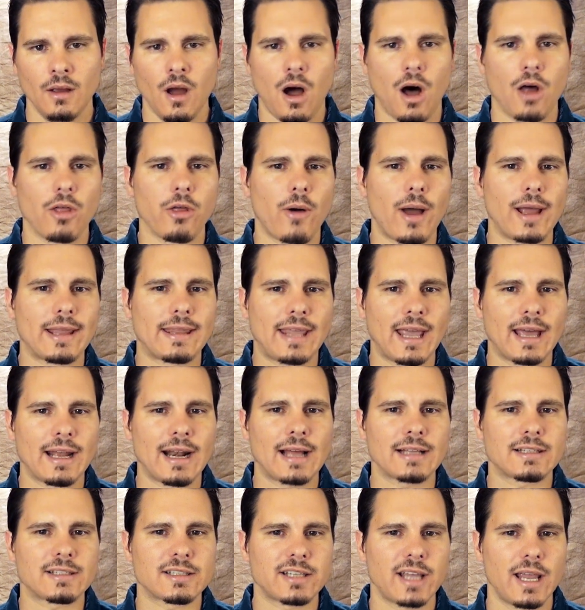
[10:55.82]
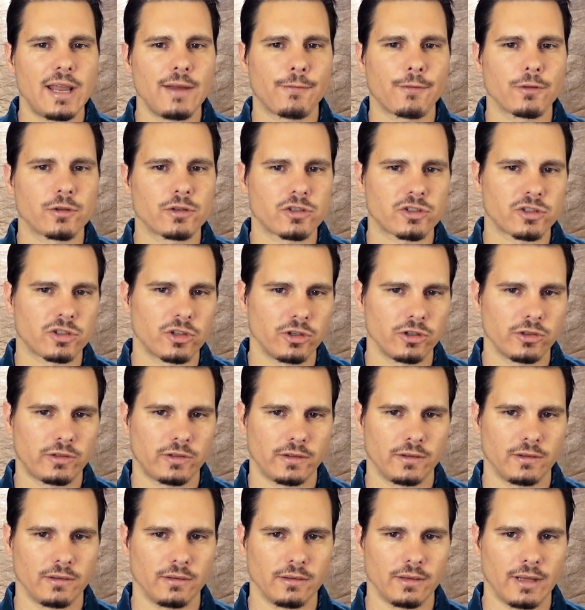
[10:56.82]
Although I cannot say for
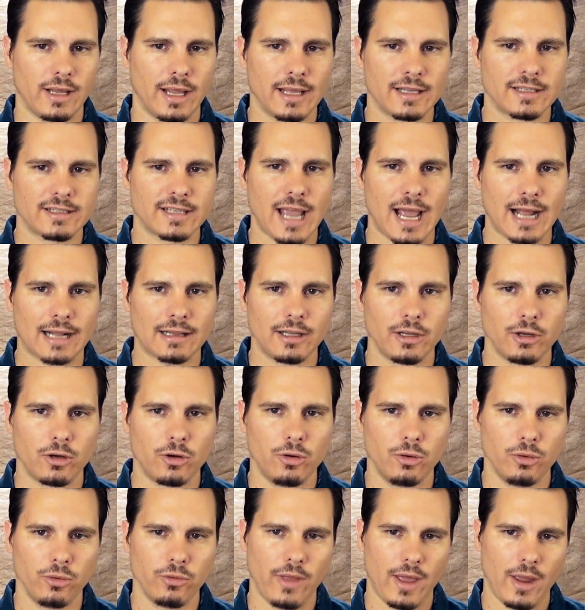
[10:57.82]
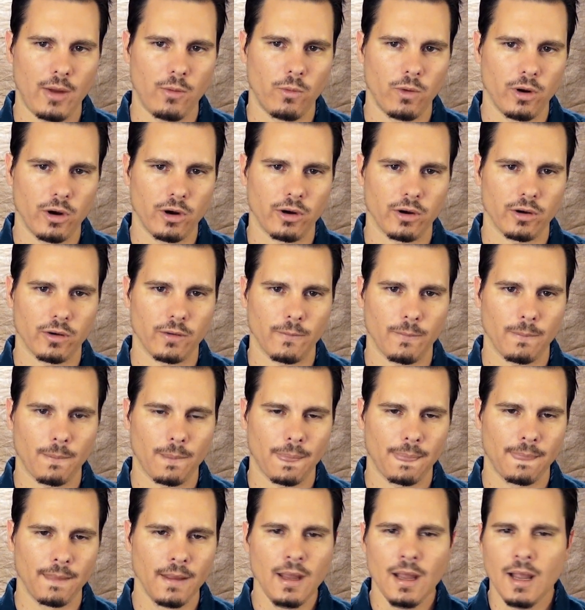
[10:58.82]
certain exactly who they were,
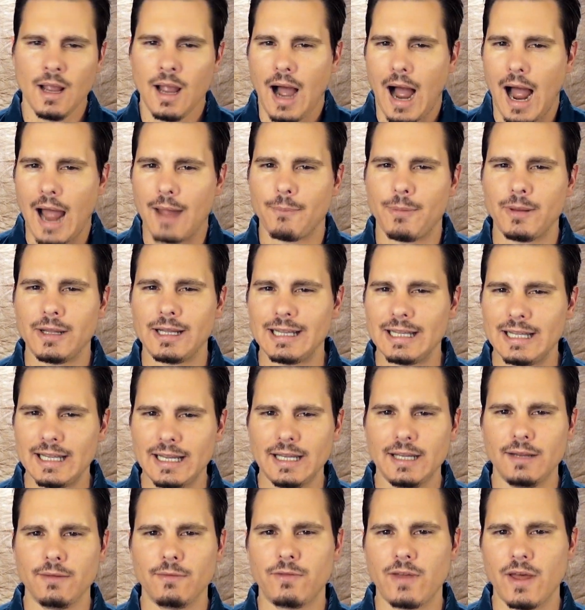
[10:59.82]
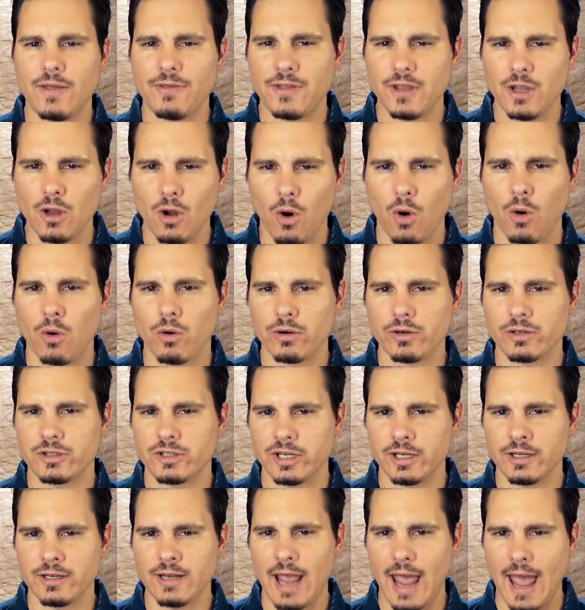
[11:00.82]
I believe that the
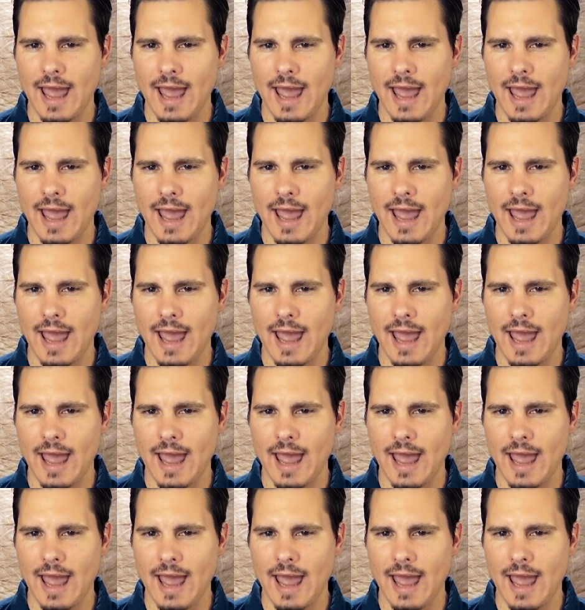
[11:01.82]
origin